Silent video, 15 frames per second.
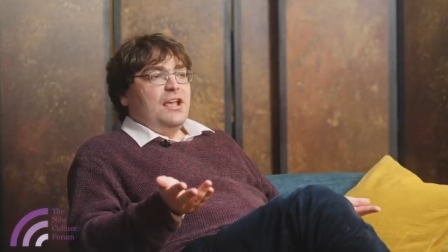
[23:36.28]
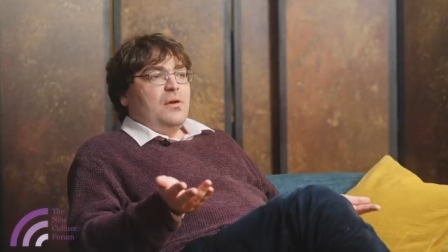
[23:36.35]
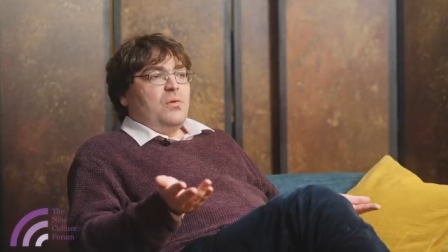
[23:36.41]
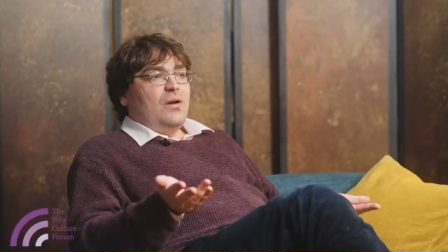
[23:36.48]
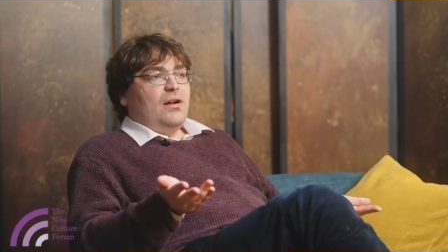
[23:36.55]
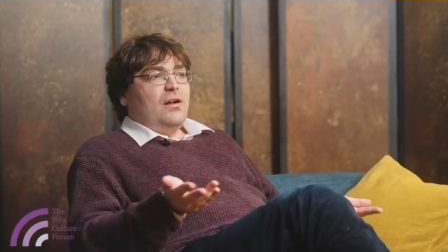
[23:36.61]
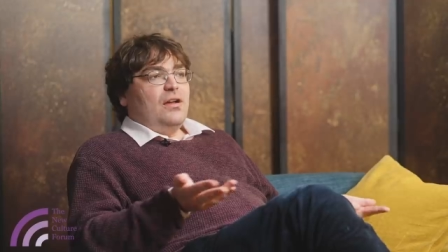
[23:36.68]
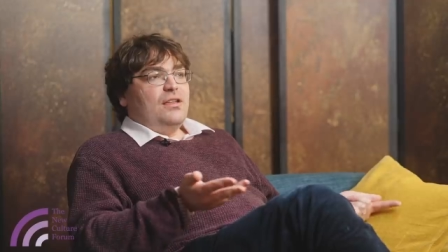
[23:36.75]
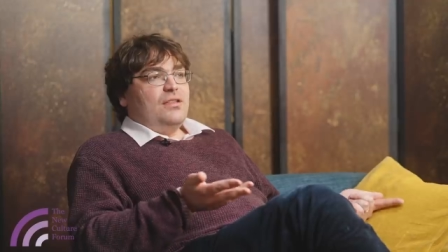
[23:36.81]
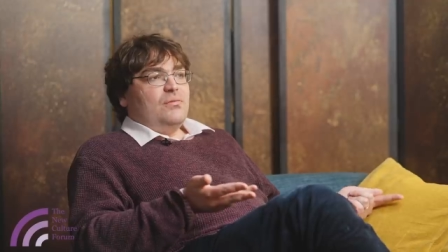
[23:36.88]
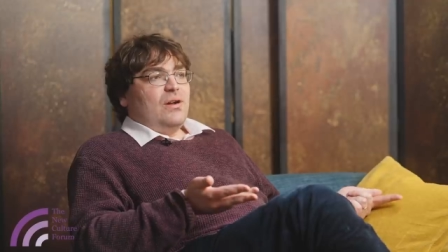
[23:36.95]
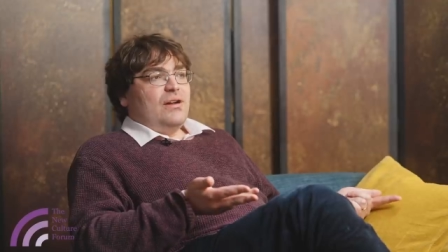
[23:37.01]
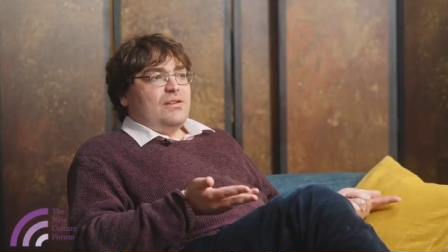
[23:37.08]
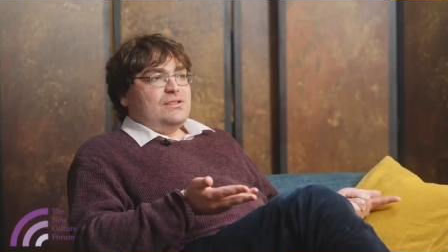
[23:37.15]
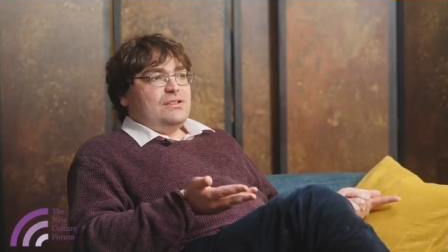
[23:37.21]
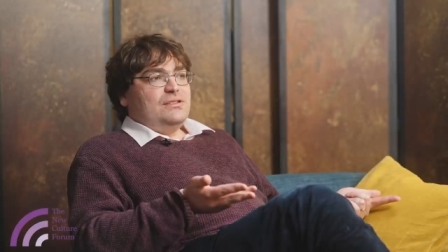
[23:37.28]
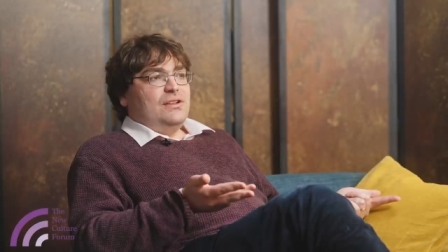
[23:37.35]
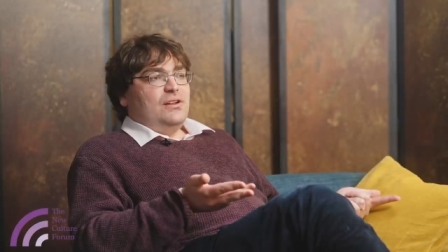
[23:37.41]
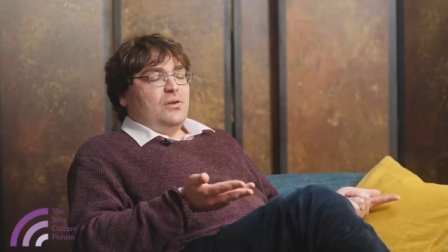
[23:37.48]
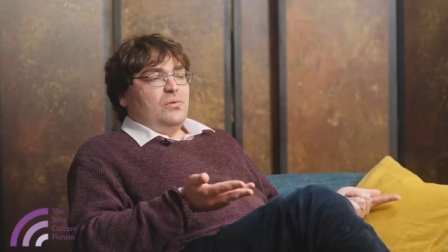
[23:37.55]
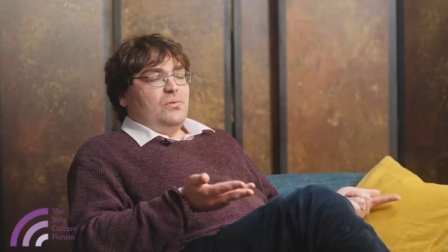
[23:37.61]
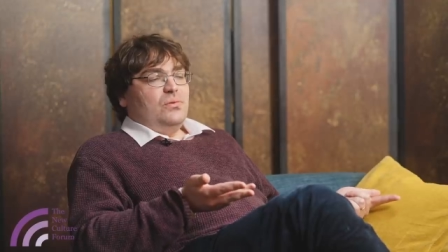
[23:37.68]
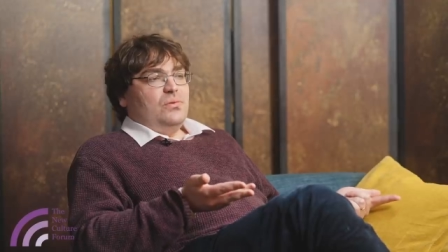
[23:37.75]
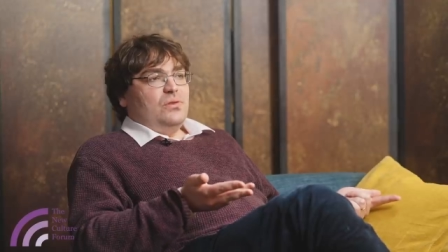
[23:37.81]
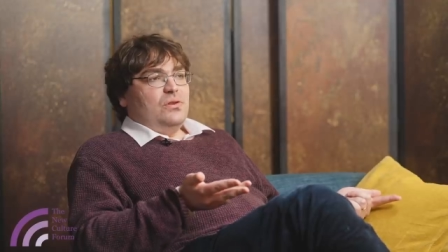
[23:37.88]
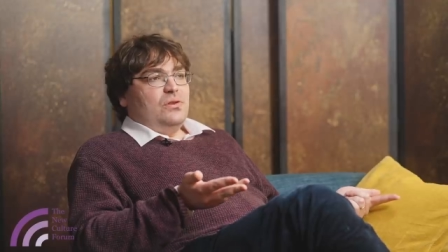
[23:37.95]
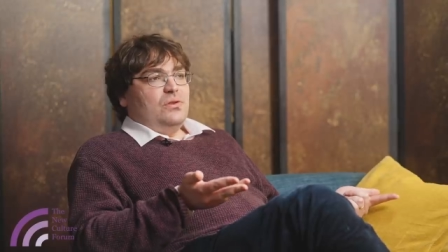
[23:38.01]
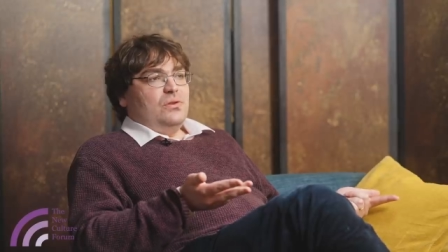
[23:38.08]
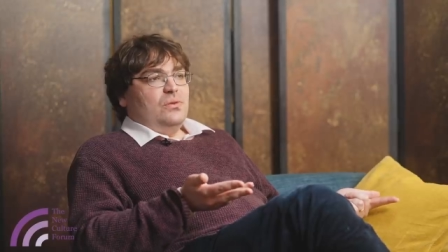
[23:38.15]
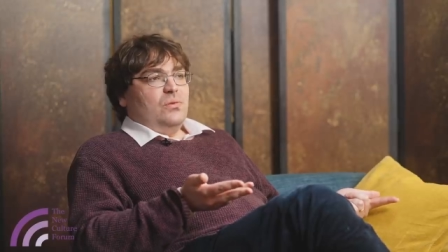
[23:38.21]
whereas, you know,
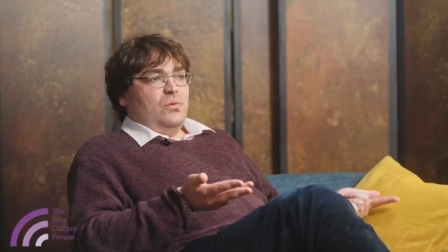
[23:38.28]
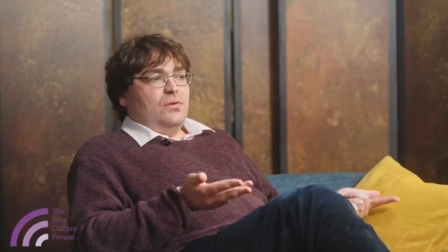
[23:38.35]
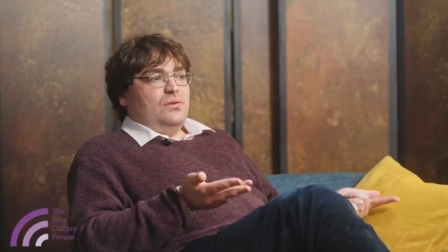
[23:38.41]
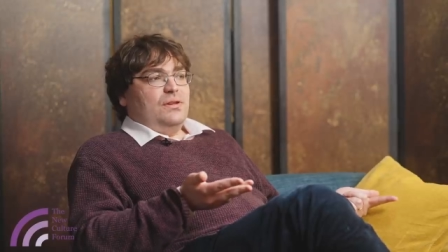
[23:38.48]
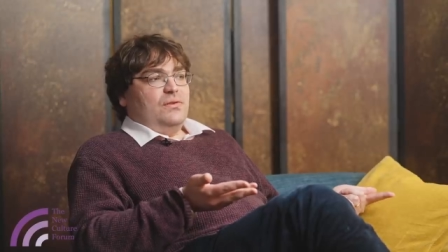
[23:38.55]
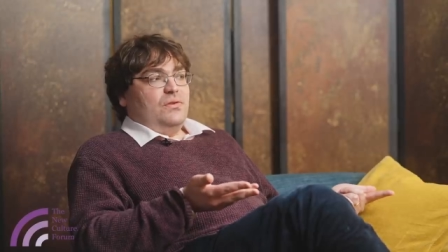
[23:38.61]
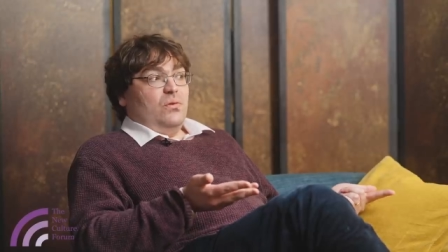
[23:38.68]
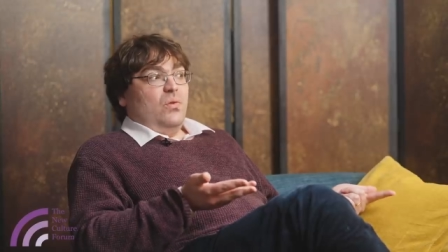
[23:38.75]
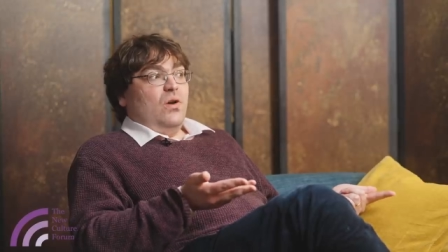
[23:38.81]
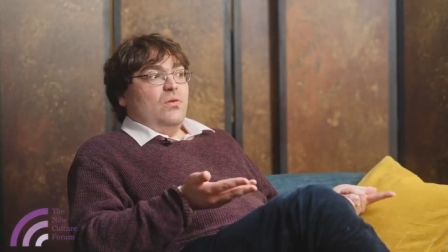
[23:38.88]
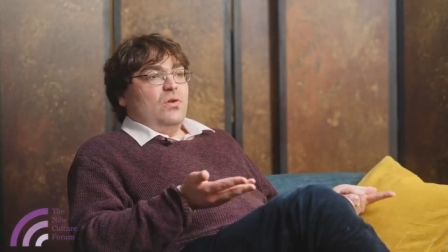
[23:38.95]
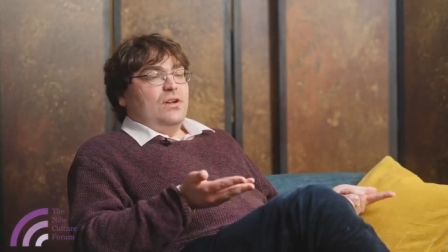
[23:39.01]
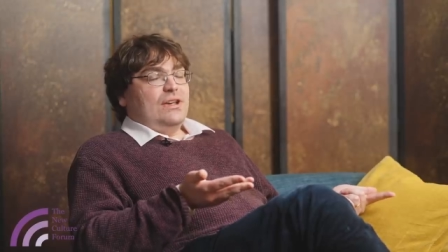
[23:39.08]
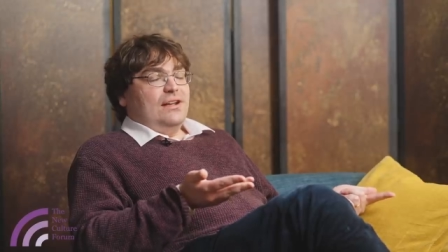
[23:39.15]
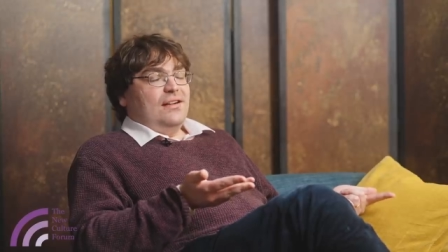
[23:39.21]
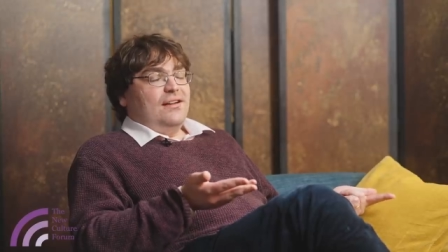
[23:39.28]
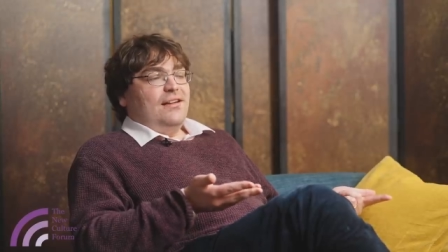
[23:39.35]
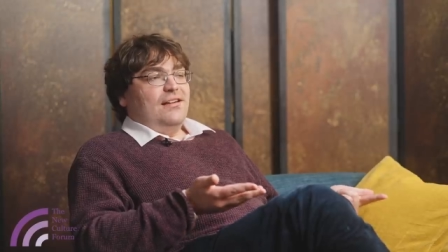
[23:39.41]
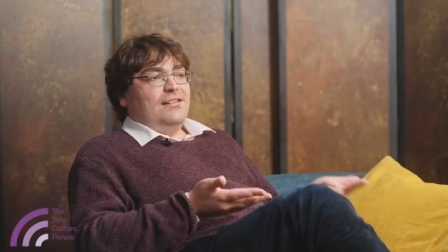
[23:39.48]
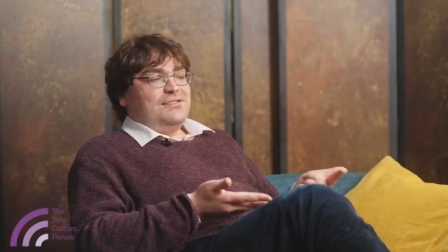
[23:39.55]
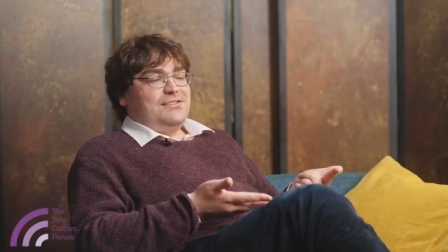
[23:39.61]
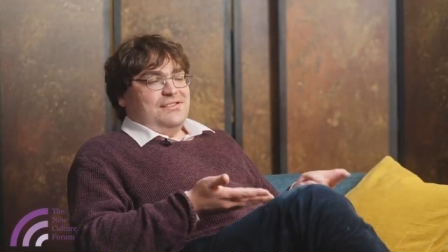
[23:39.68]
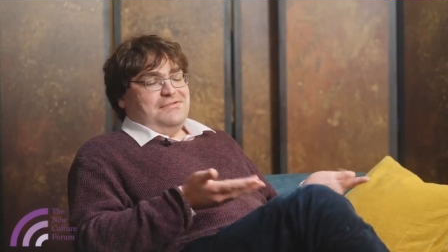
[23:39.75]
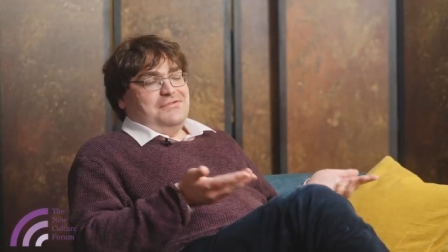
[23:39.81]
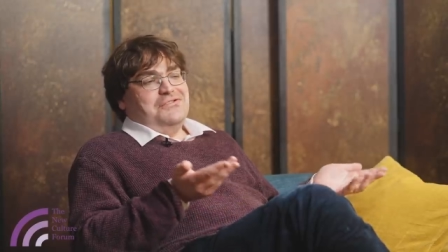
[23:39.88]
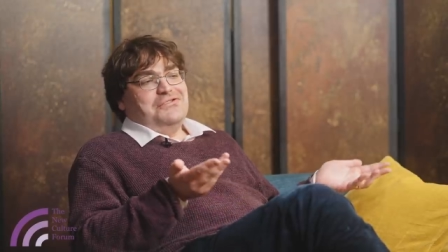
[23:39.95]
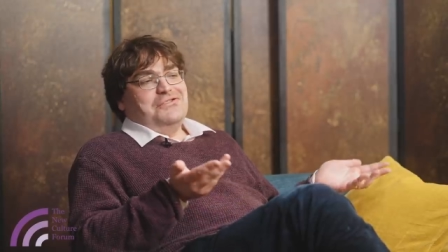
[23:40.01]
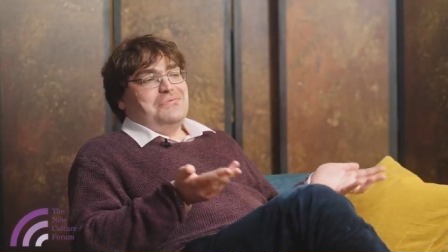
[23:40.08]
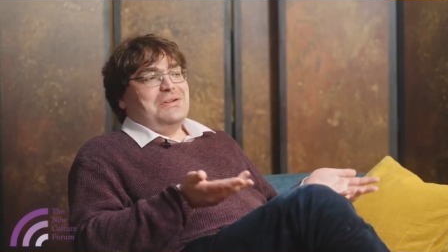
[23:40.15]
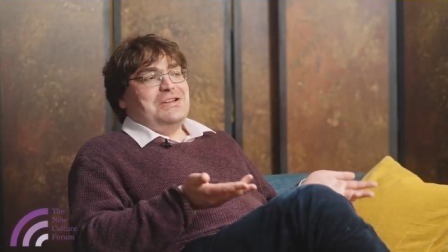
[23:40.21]
if you're white working class, then
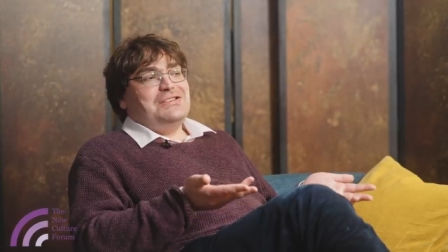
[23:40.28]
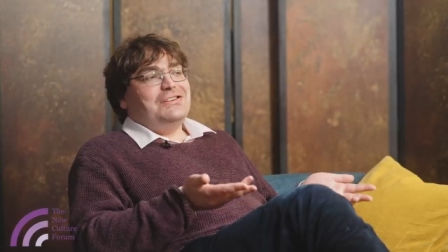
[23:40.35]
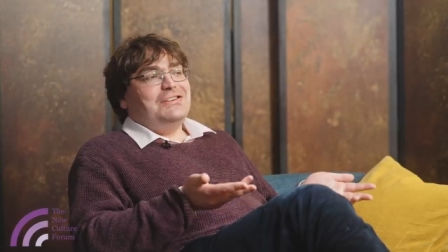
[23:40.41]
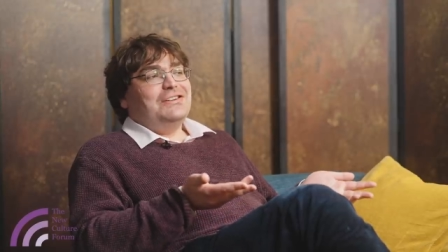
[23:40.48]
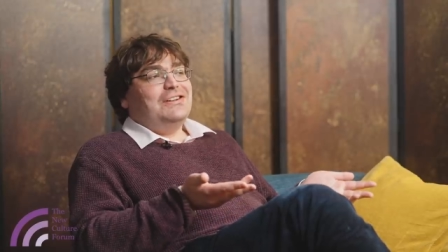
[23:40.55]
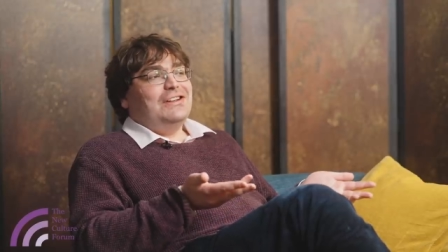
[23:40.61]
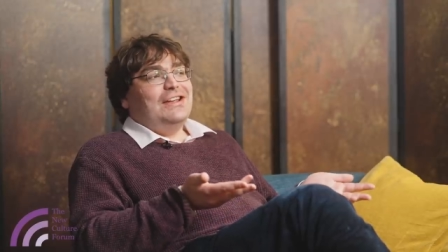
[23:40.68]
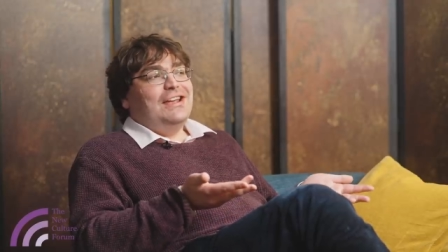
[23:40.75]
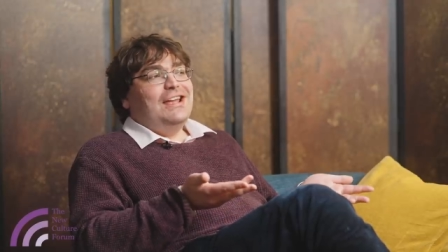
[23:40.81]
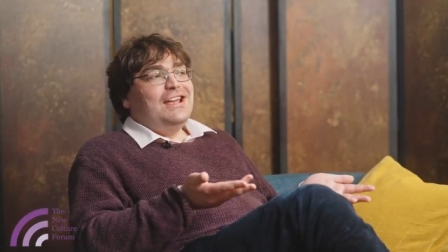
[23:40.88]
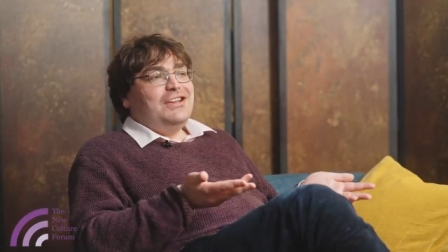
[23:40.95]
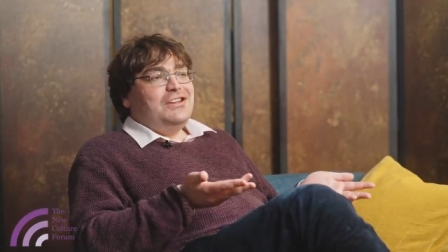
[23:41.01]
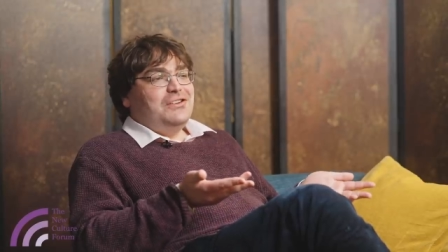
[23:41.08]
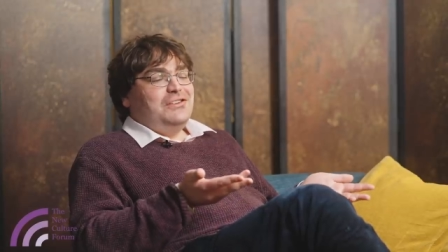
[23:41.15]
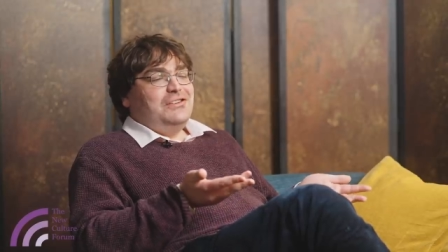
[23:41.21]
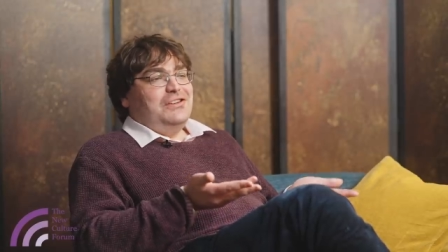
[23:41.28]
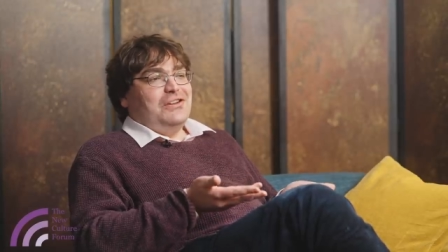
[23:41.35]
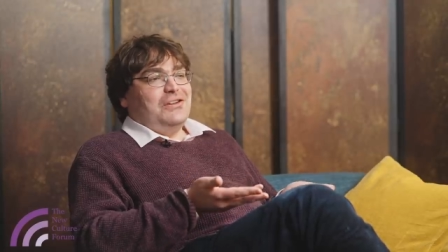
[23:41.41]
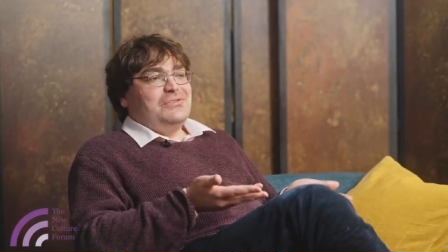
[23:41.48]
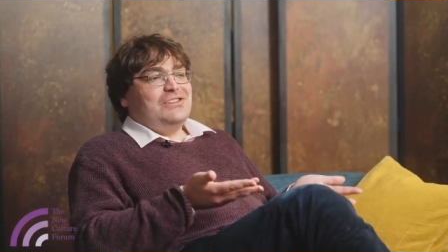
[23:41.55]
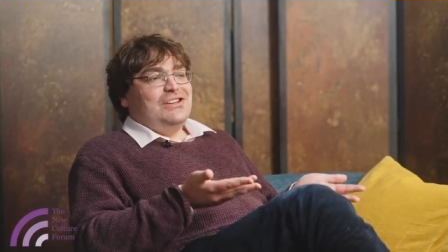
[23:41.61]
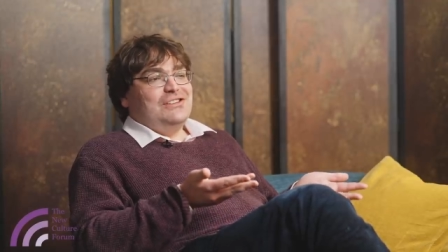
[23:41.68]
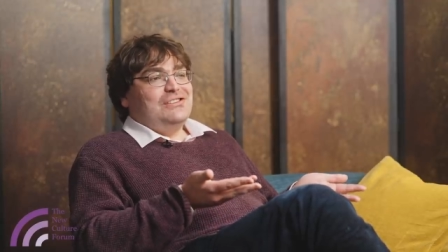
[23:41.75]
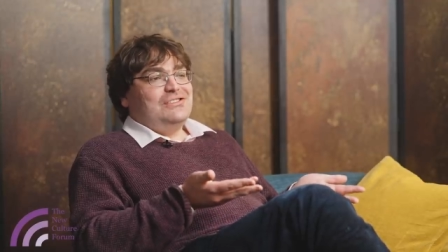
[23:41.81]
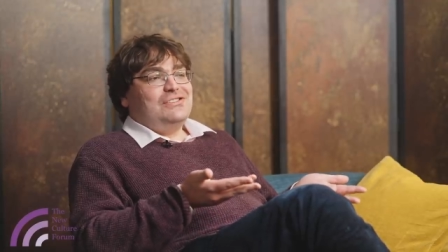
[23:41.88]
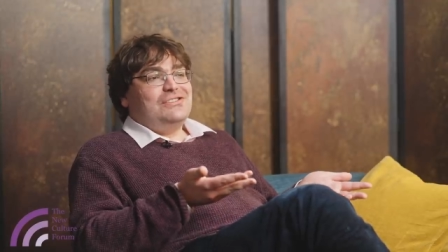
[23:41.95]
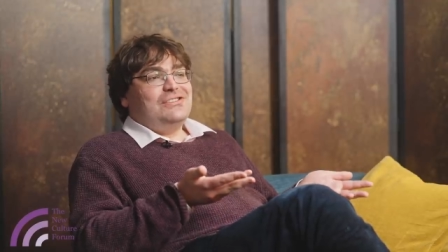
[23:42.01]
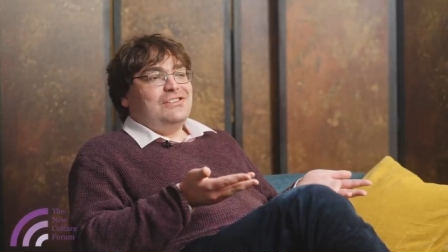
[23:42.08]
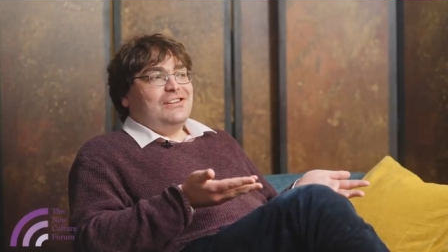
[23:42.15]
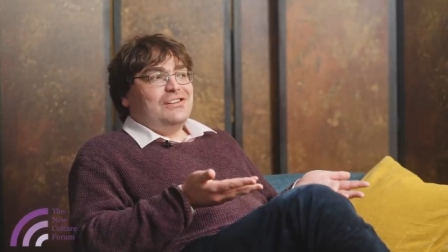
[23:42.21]
you're basically, you know, seen
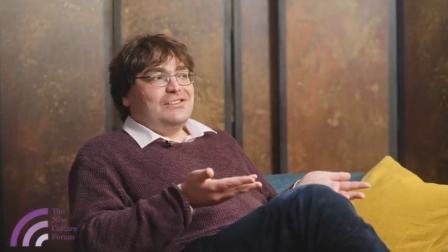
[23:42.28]
as,